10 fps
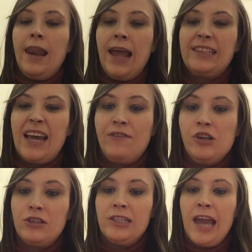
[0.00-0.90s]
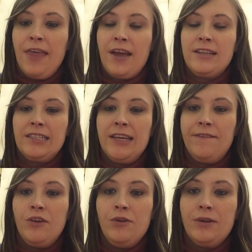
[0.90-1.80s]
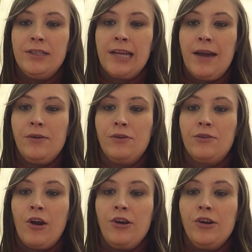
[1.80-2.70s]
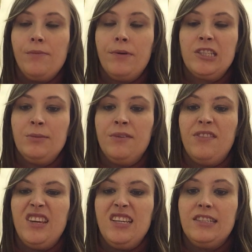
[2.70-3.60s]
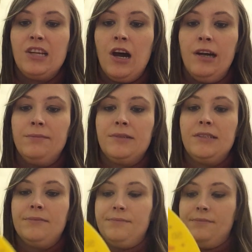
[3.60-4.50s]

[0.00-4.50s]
Let's have a look together and see if you can tell your grown up some of these times.